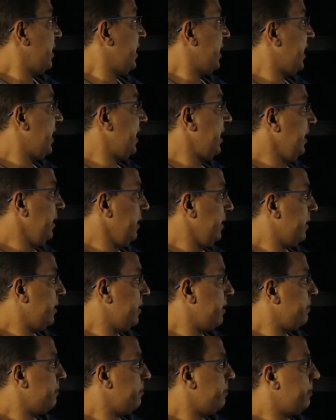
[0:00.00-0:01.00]
A
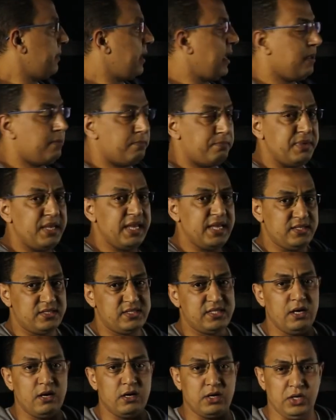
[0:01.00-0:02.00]
and B and
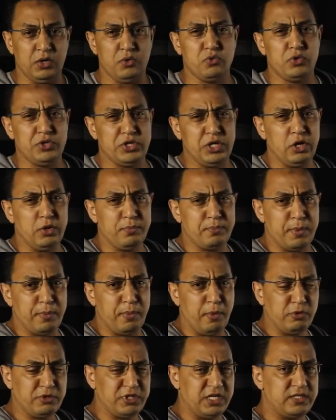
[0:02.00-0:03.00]
C are in continuous
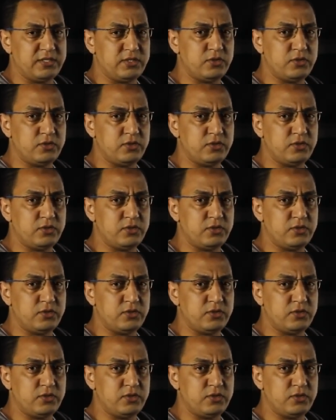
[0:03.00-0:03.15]
proportion,